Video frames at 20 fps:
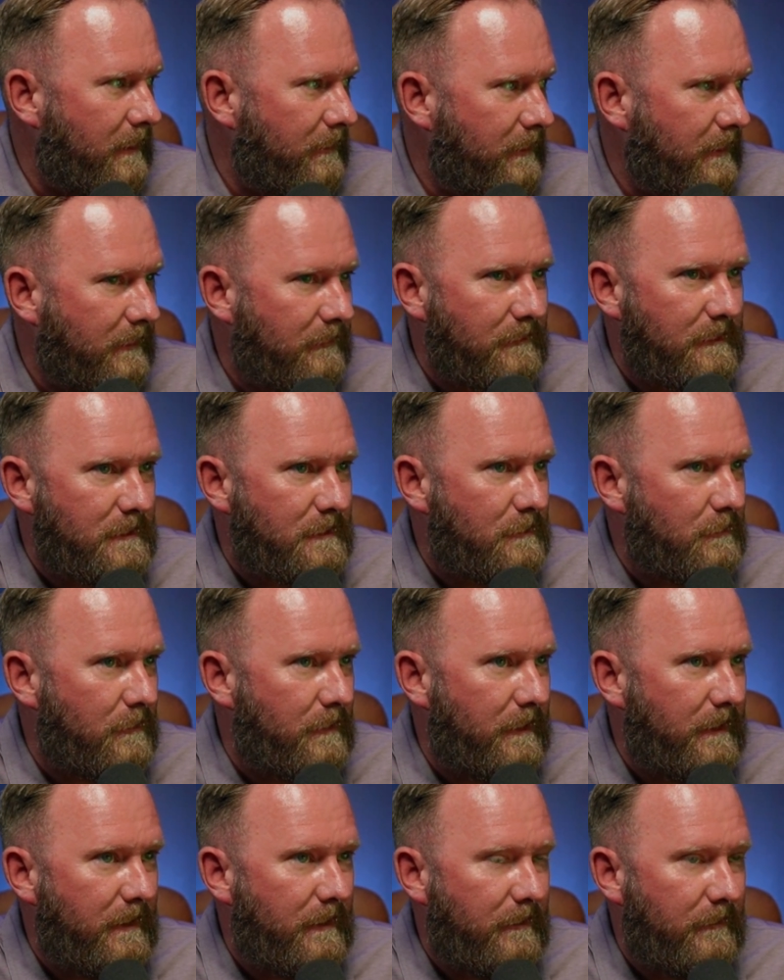I think, of the
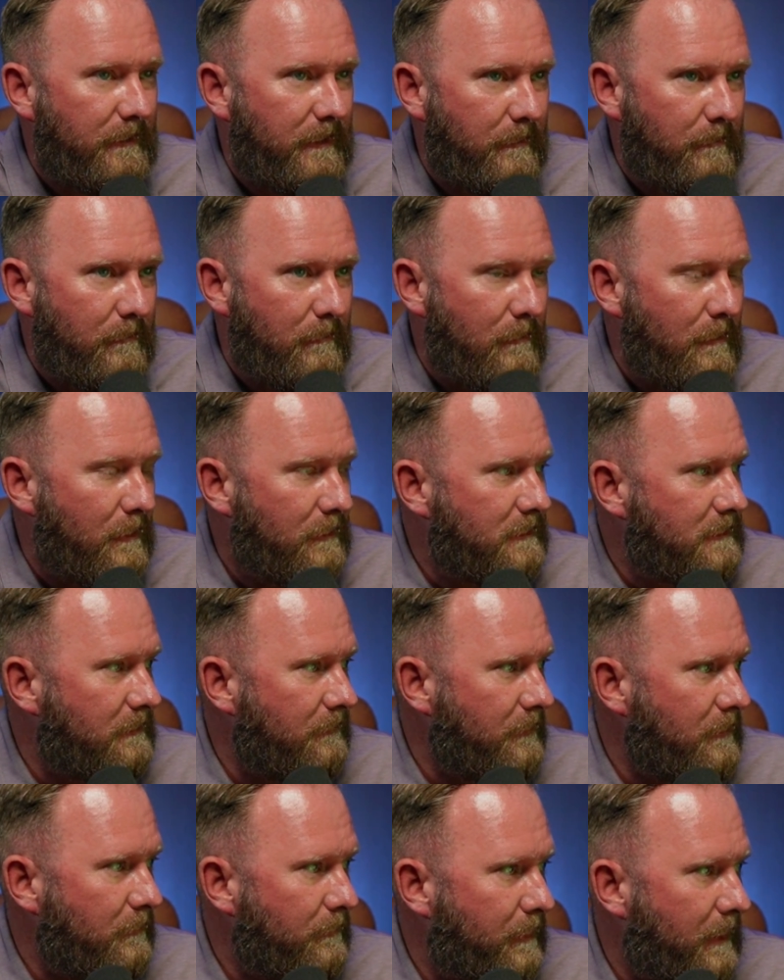story that most
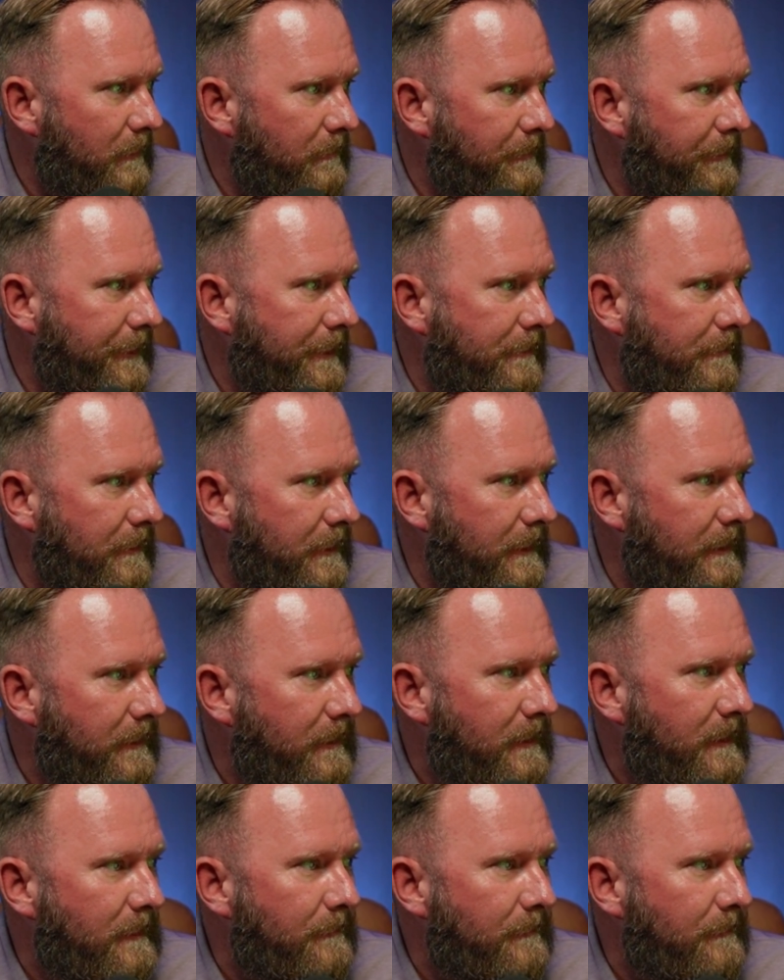of you probably agree,